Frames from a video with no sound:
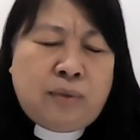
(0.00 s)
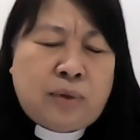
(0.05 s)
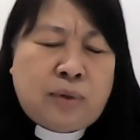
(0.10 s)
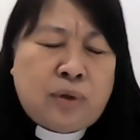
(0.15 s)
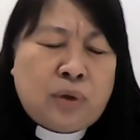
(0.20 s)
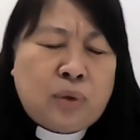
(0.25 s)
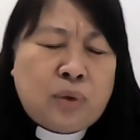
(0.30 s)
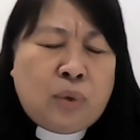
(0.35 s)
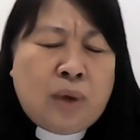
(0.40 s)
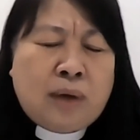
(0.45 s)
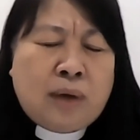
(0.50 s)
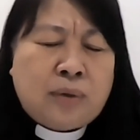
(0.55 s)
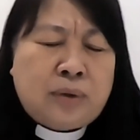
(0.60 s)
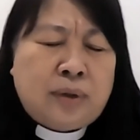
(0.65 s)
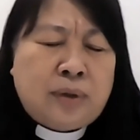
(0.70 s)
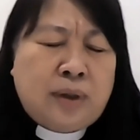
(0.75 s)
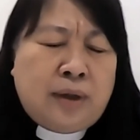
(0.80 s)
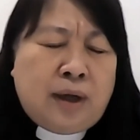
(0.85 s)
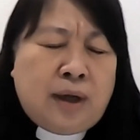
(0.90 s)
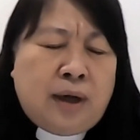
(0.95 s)
we thank you,
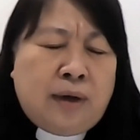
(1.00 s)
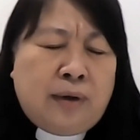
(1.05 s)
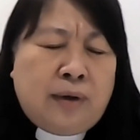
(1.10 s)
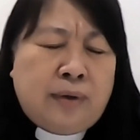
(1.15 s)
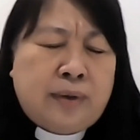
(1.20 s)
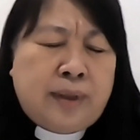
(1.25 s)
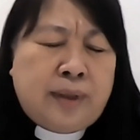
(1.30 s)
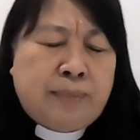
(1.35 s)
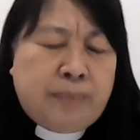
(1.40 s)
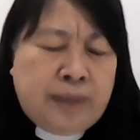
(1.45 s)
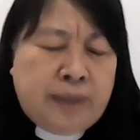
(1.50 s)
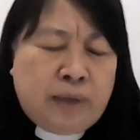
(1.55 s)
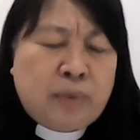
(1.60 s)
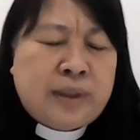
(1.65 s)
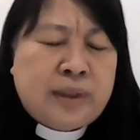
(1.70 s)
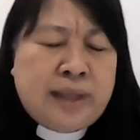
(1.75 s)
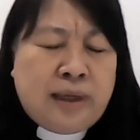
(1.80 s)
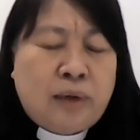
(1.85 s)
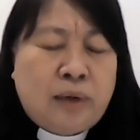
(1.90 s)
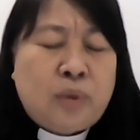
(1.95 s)
Lord, that the government
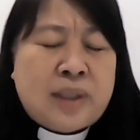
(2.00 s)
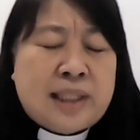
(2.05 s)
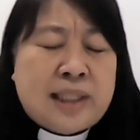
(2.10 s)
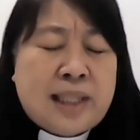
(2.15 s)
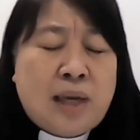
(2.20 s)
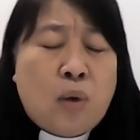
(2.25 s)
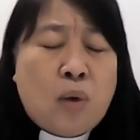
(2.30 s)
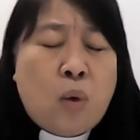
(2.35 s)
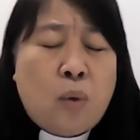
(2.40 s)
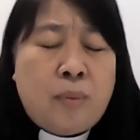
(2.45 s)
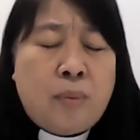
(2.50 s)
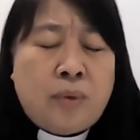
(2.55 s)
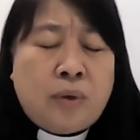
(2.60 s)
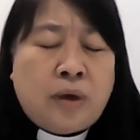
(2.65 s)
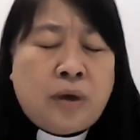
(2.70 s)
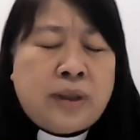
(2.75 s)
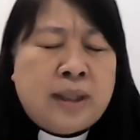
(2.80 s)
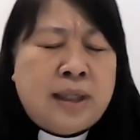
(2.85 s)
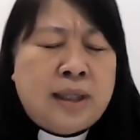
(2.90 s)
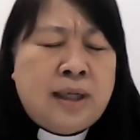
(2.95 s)
has
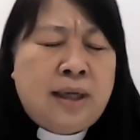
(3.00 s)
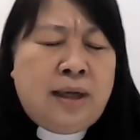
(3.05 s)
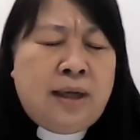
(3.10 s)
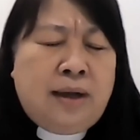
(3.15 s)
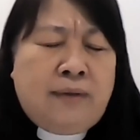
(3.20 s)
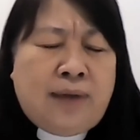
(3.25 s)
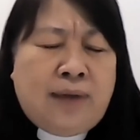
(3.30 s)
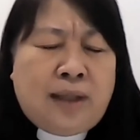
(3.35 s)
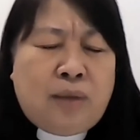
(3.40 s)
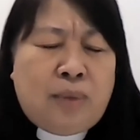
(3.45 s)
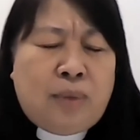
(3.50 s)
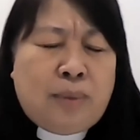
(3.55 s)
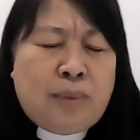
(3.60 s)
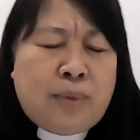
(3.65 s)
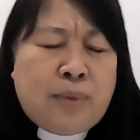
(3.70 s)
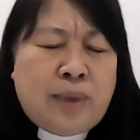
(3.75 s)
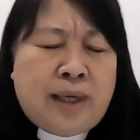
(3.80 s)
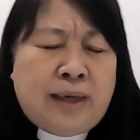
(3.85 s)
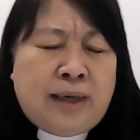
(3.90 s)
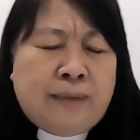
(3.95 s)

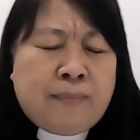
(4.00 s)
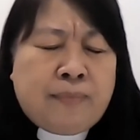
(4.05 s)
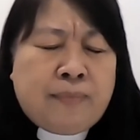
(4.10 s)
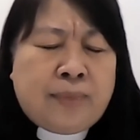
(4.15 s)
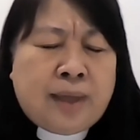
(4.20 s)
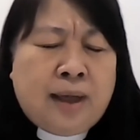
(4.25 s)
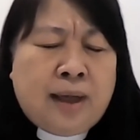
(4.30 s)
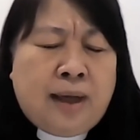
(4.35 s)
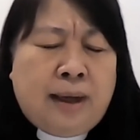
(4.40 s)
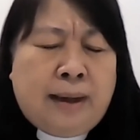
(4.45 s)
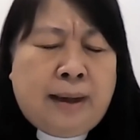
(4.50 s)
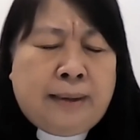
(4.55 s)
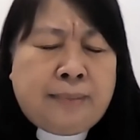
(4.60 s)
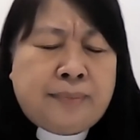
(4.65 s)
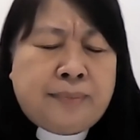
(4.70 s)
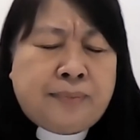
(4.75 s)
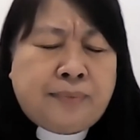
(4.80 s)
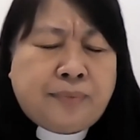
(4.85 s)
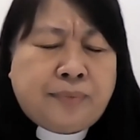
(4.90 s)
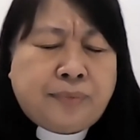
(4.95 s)
made
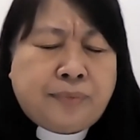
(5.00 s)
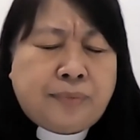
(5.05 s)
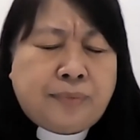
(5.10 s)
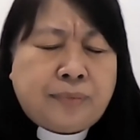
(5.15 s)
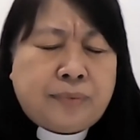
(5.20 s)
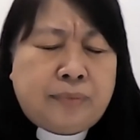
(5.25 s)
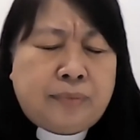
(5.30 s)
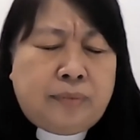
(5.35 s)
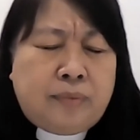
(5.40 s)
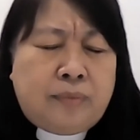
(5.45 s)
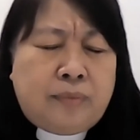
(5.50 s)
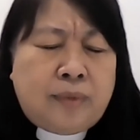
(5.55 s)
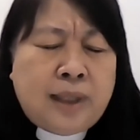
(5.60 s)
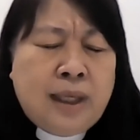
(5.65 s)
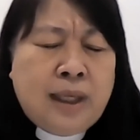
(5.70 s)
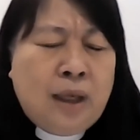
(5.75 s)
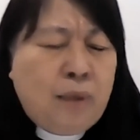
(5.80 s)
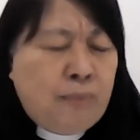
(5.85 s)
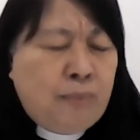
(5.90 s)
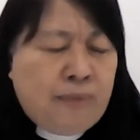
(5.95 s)
plans, oh Lord, to
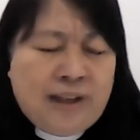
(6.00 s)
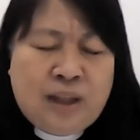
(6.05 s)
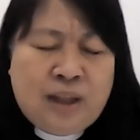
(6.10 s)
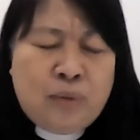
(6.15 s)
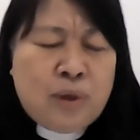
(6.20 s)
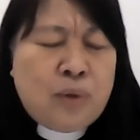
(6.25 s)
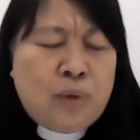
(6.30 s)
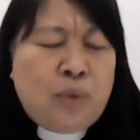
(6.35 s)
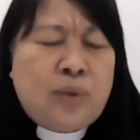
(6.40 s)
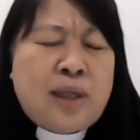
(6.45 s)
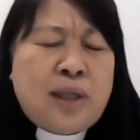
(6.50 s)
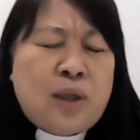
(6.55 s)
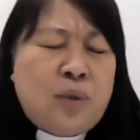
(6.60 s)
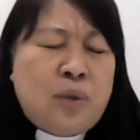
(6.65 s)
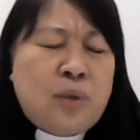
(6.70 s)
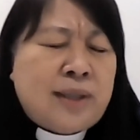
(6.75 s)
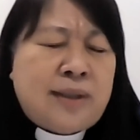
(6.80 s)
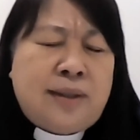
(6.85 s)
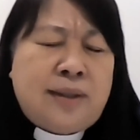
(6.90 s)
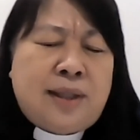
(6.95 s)
expedite the
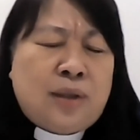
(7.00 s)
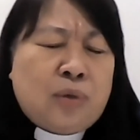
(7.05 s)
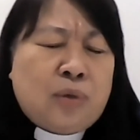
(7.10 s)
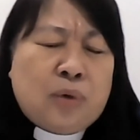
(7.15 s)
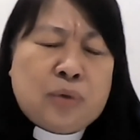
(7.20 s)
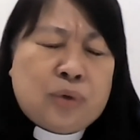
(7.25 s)
vaccination